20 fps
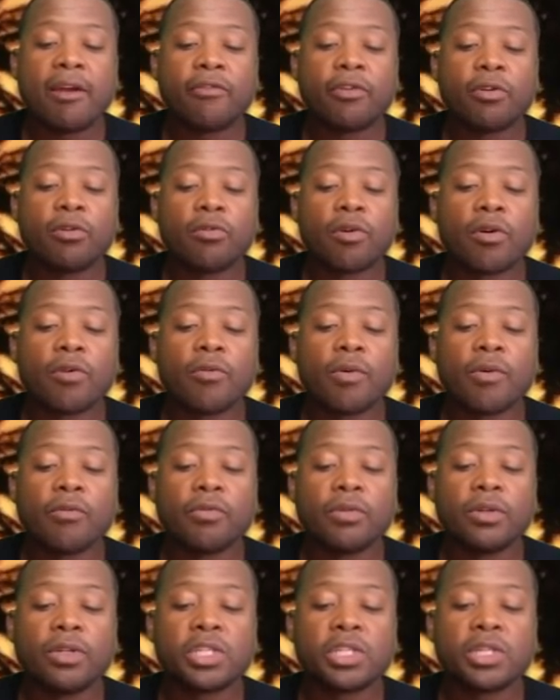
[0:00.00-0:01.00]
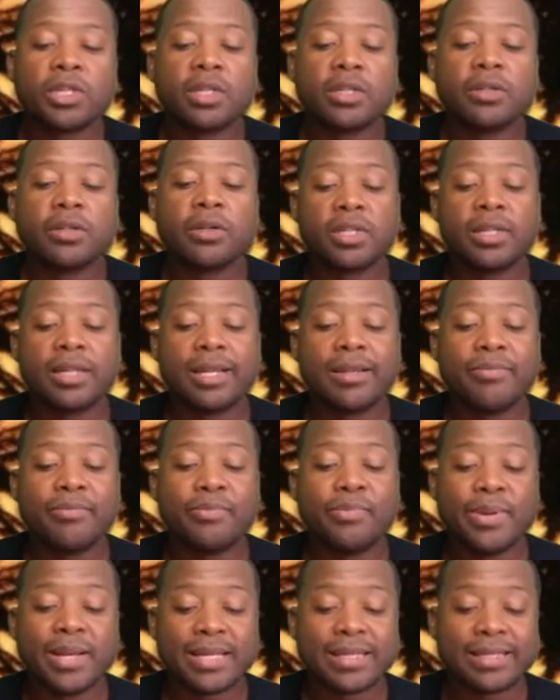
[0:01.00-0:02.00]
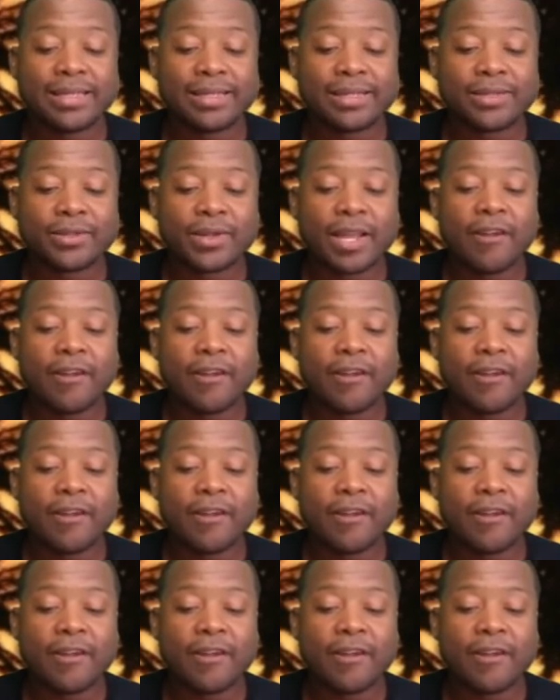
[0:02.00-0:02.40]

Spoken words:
ever-growing revolution in business.